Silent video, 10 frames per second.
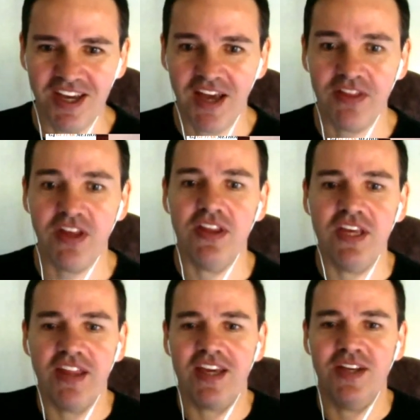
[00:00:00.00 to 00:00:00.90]
And then the
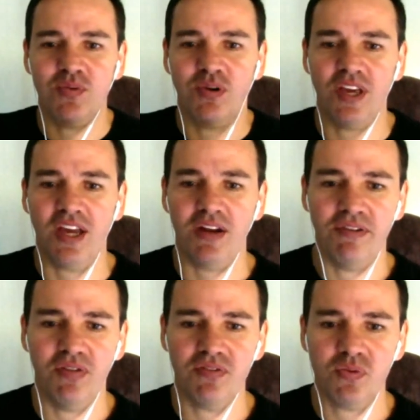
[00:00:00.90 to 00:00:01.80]
other kids want to get
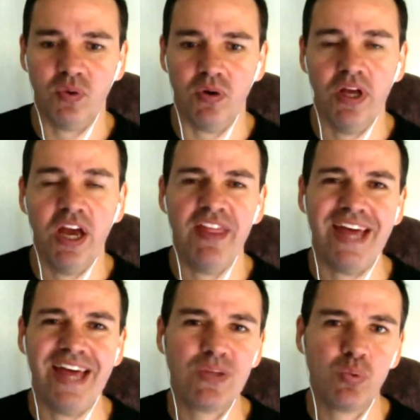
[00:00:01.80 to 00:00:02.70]
involved as well. And
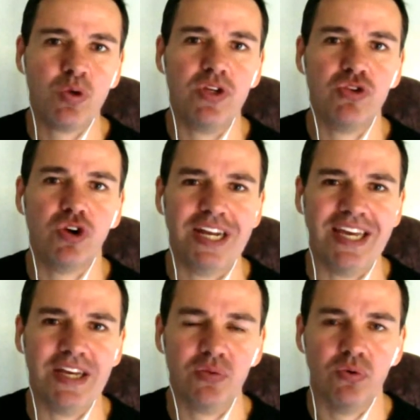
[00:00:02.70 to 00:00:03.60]
that's what you're trying to
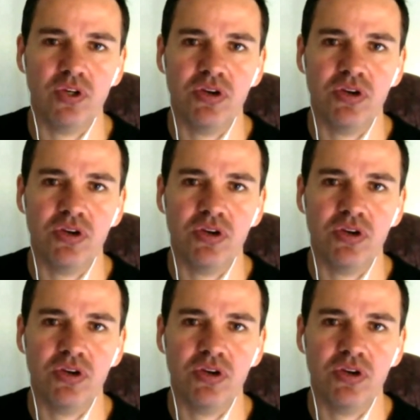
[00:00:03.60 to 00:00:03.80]
get towards.